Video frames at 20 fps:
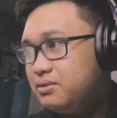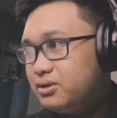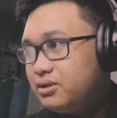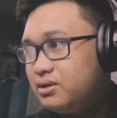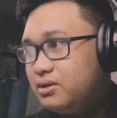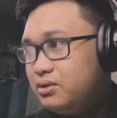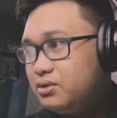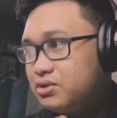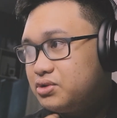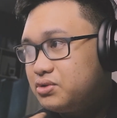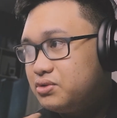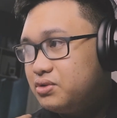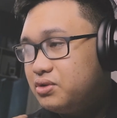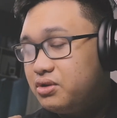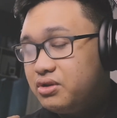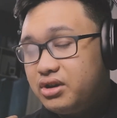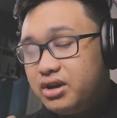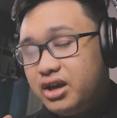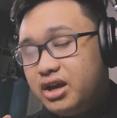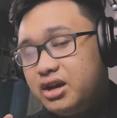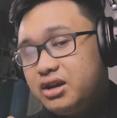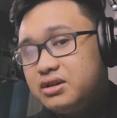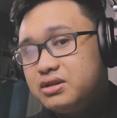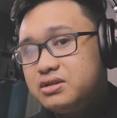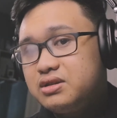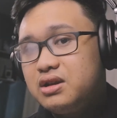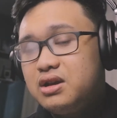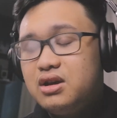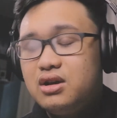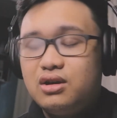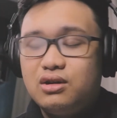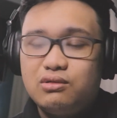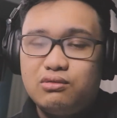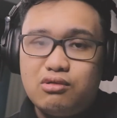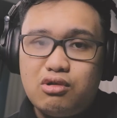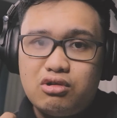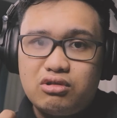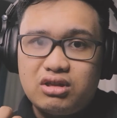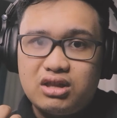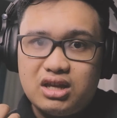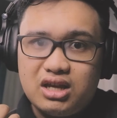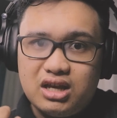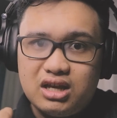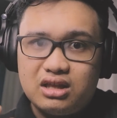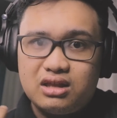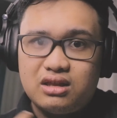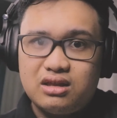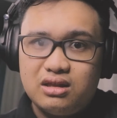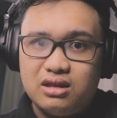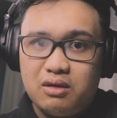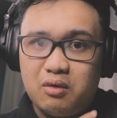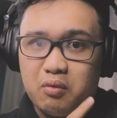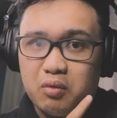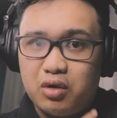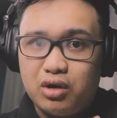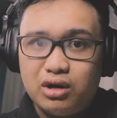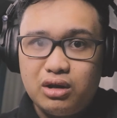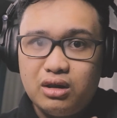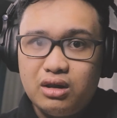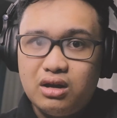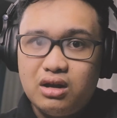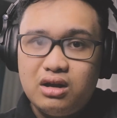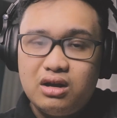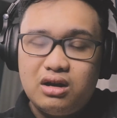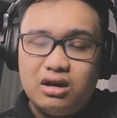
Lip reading: but also your ears won't hit the wall